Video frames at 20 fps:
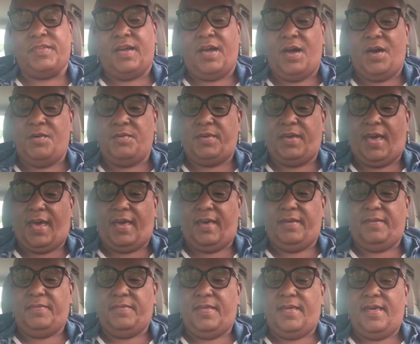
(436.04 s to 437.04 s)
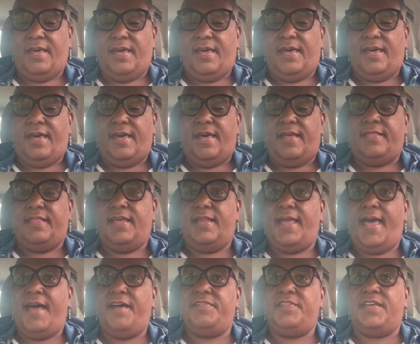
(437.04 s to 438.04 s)
Okay. Then
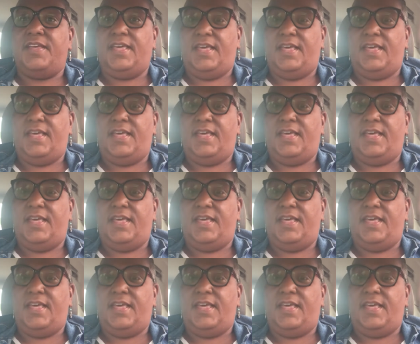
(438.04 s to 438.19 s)
after